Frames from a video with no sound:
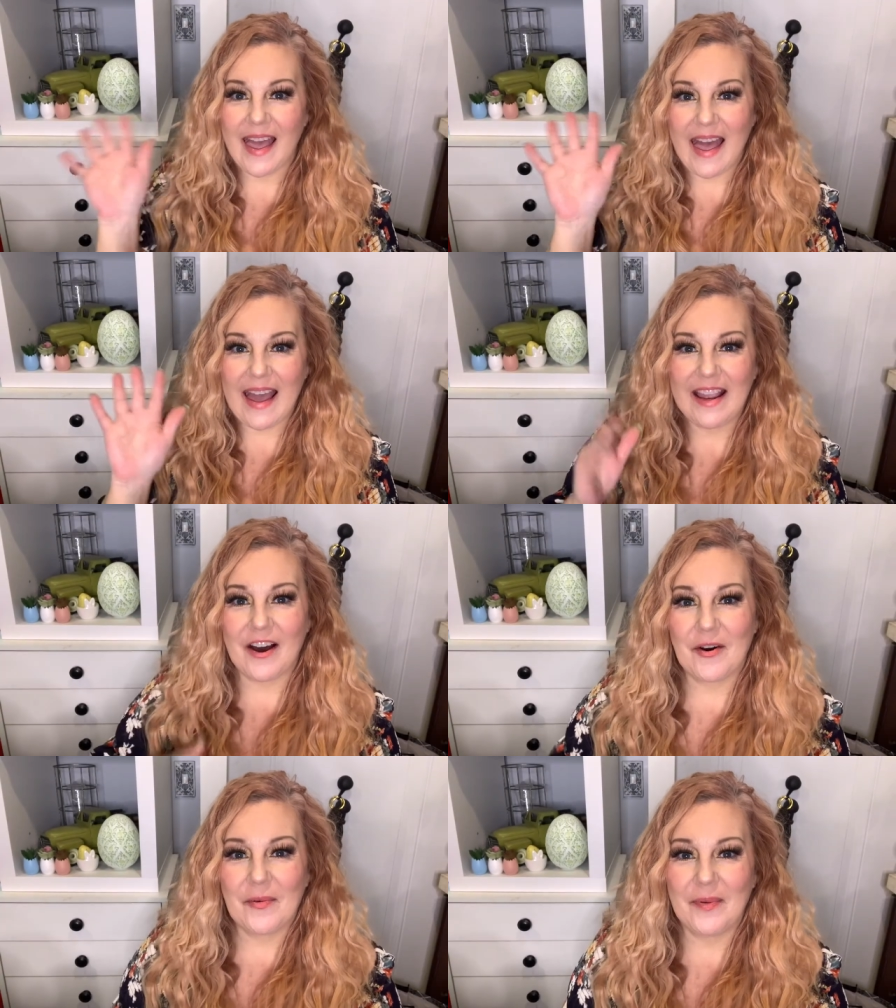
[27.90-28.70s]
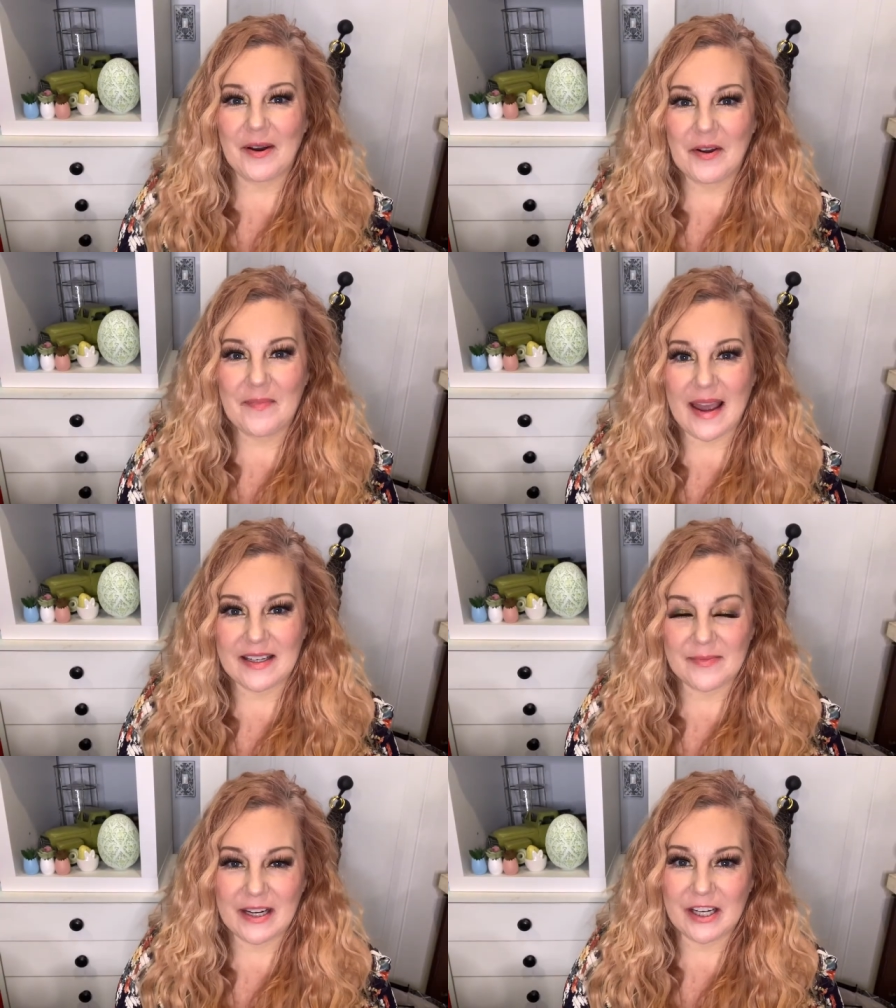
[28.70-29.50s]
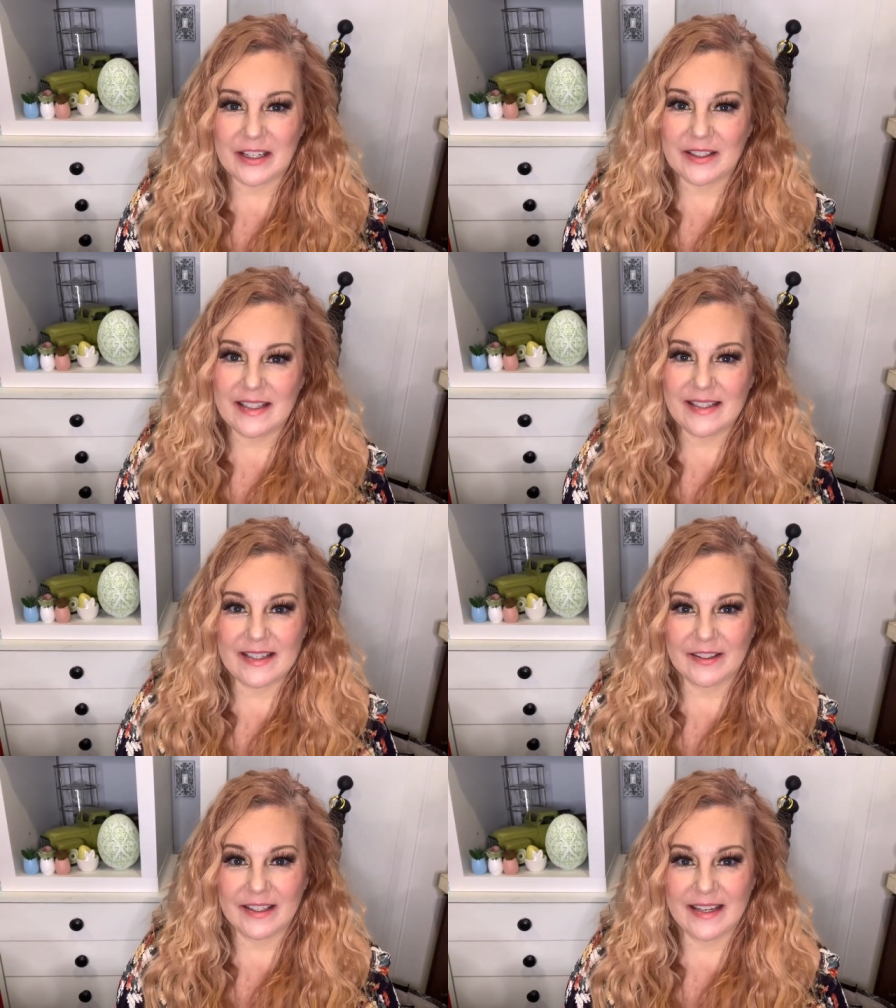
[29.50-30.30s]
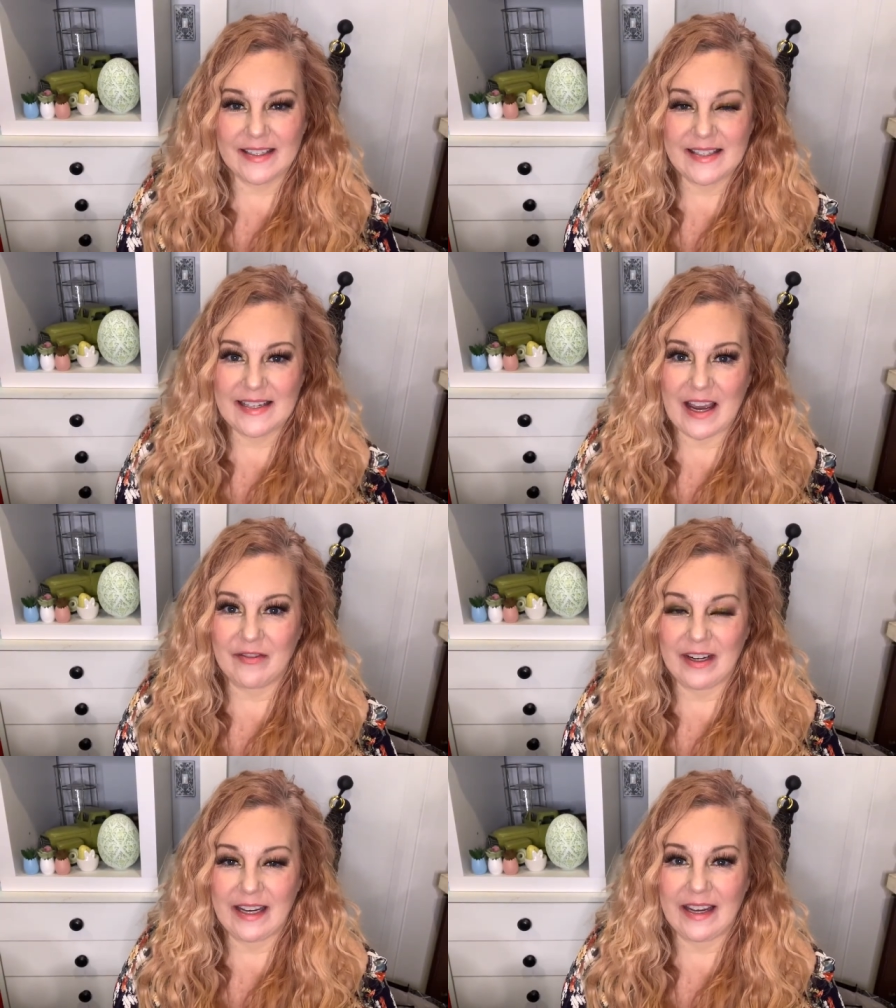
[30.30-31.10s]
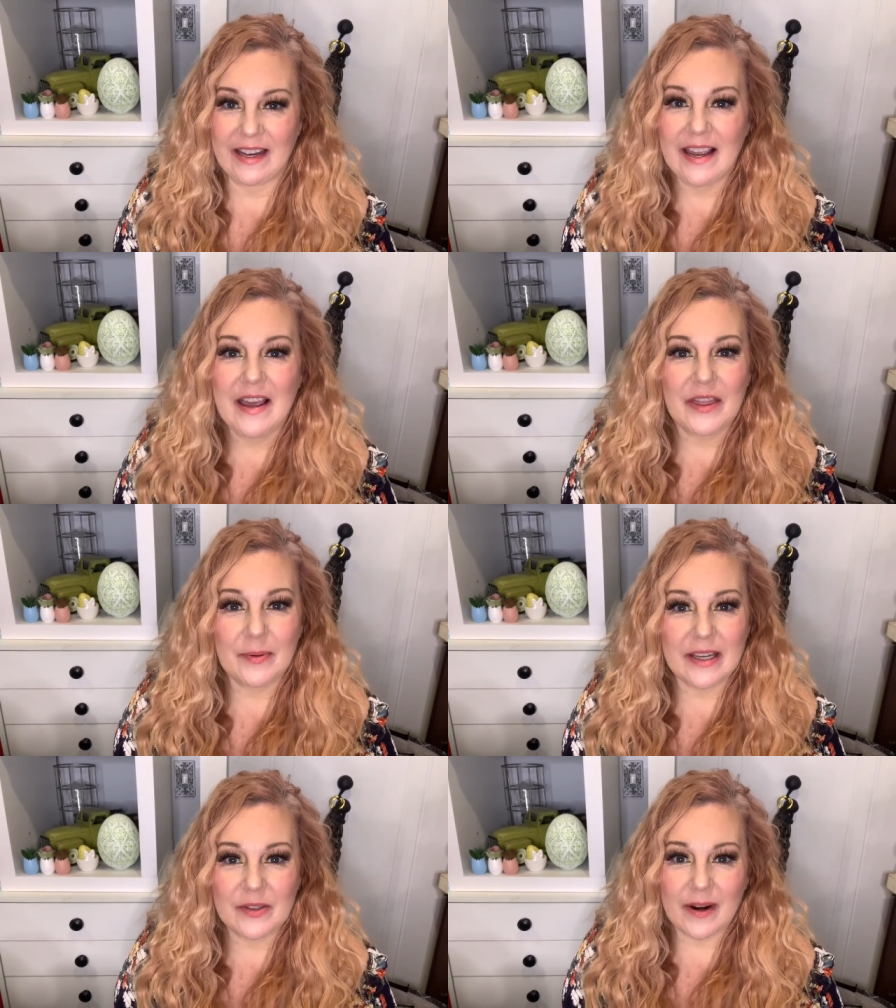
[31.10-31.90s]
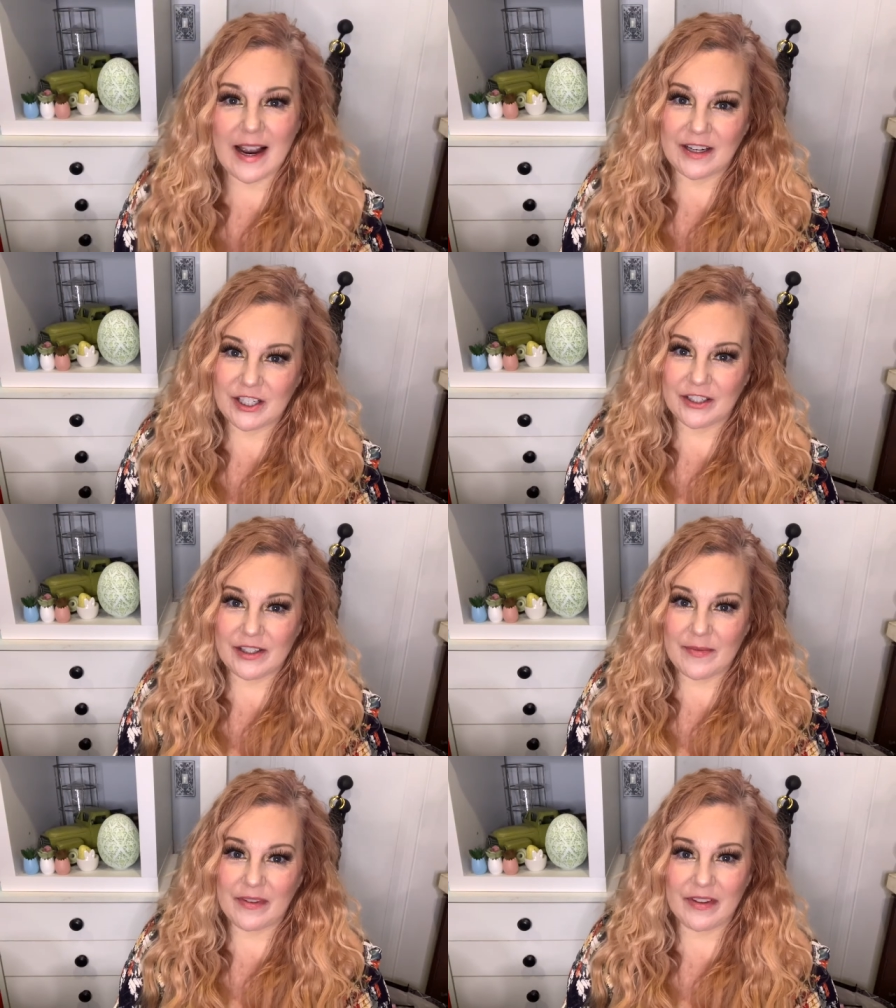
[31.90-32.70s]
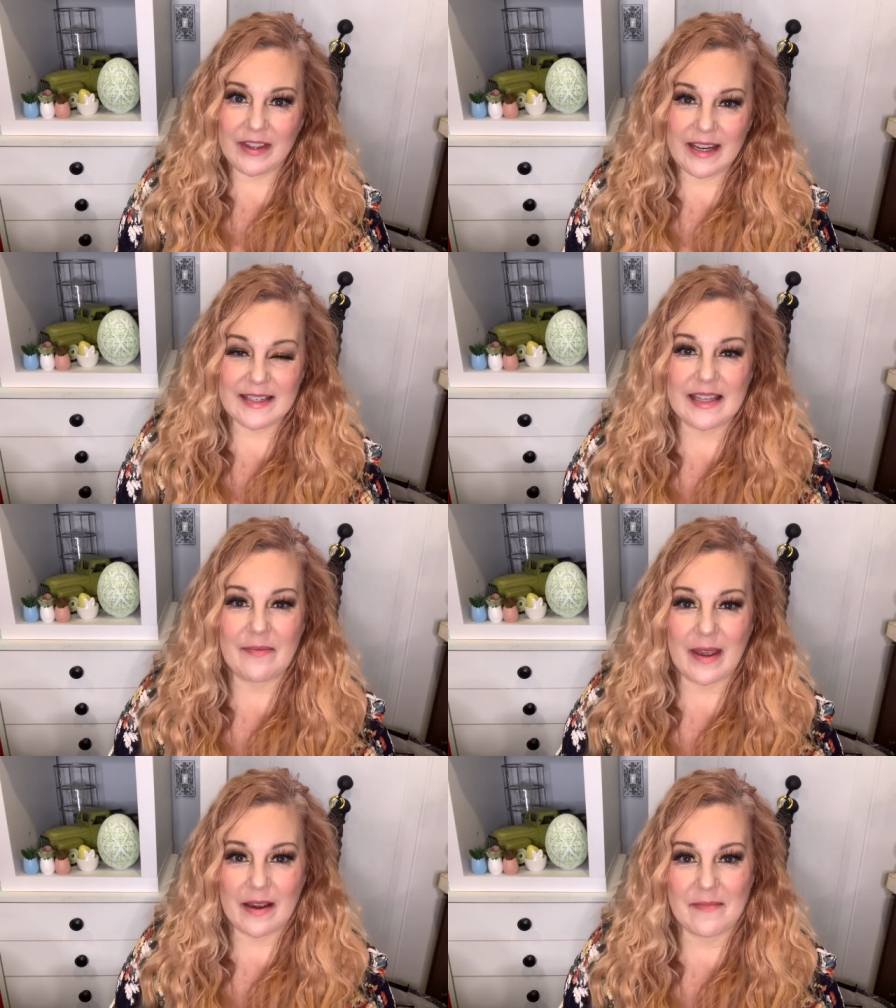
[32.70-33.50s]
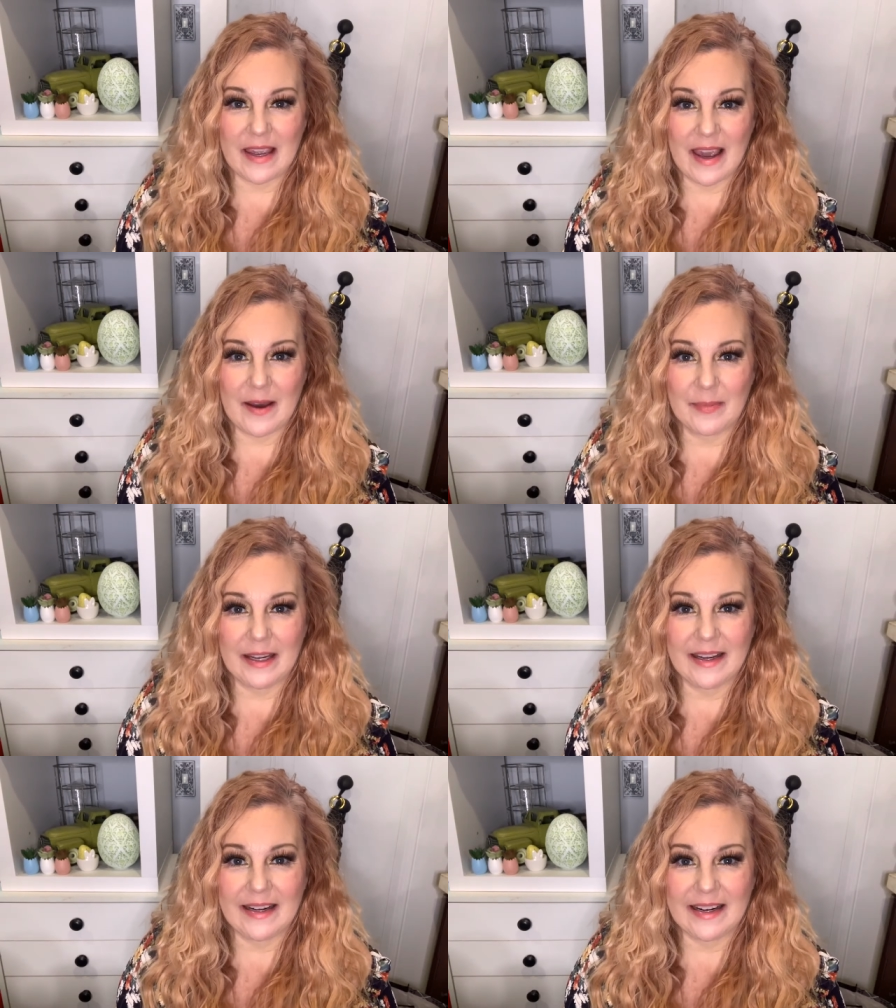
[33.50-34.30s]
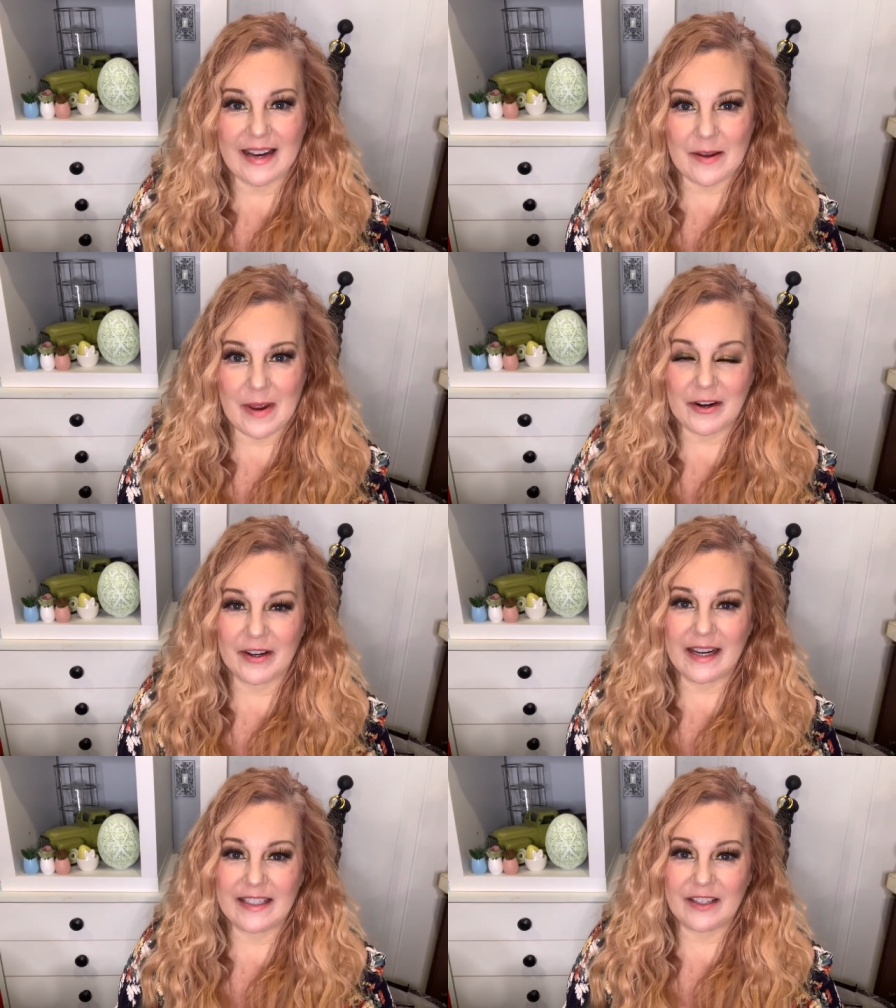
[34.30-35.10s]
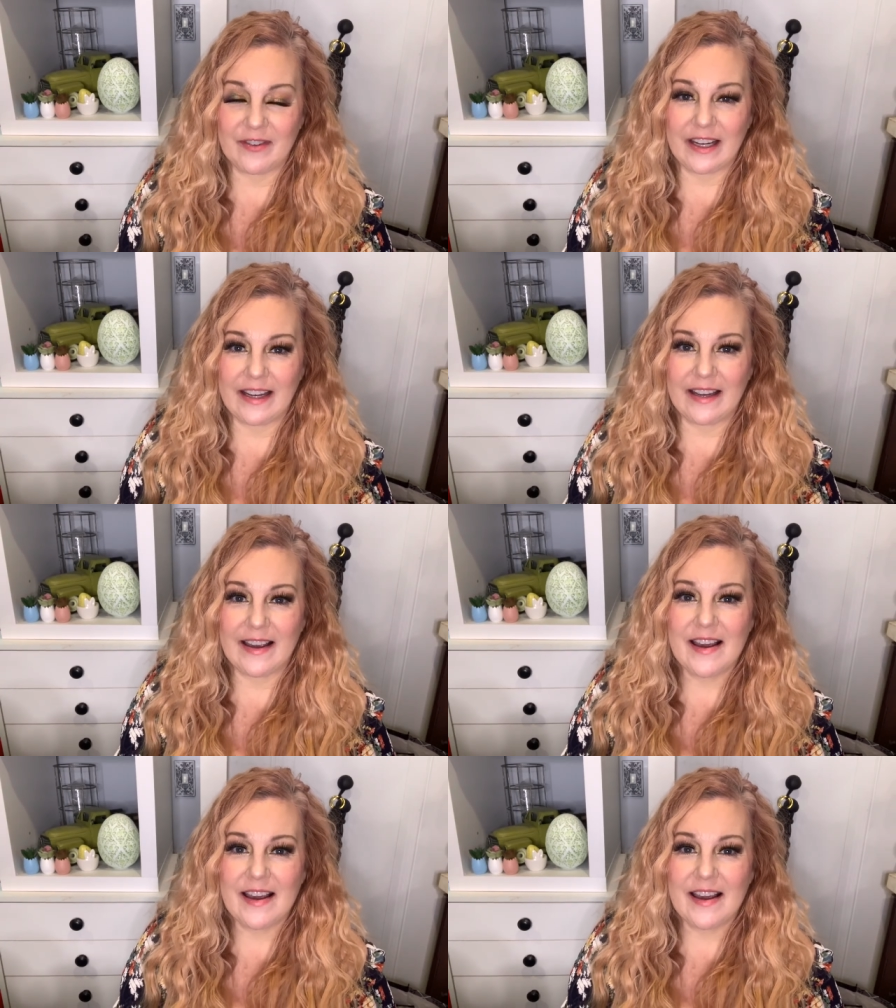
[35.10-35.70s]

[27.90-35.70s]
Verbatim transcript: Hey y'all, welcome back to my channel, Sincerely. It's Stephanie, the place where I share some of the things that make me happy and ignite my creativity.